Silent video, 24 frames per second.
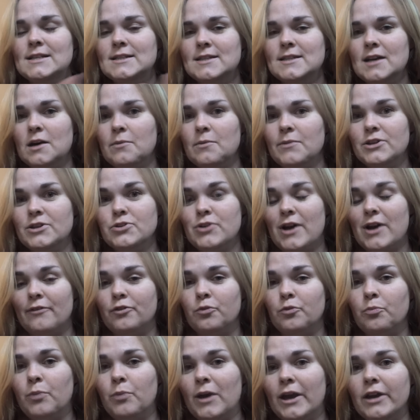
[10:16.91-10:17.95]
some that you
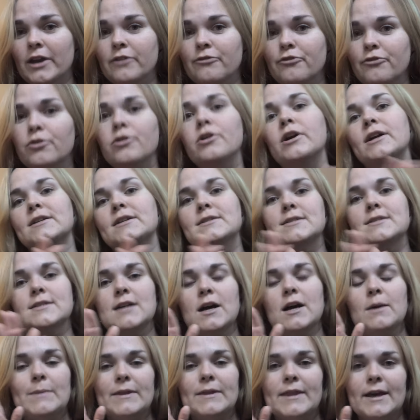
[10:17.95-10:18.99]
have to pay for and
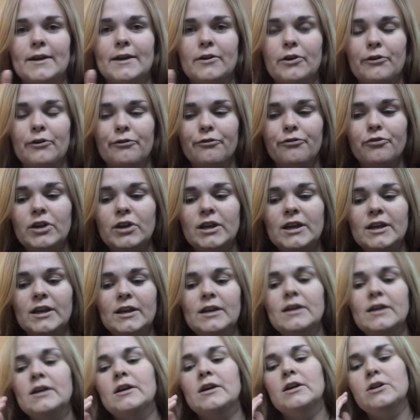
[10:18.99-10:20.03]
some that are
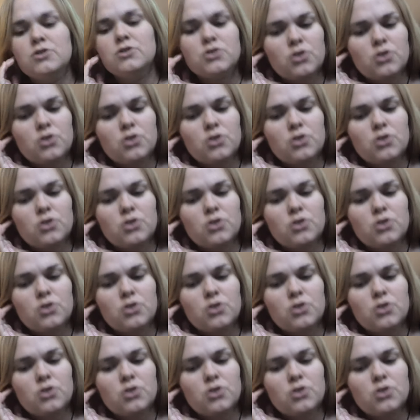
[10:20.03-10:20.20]
free.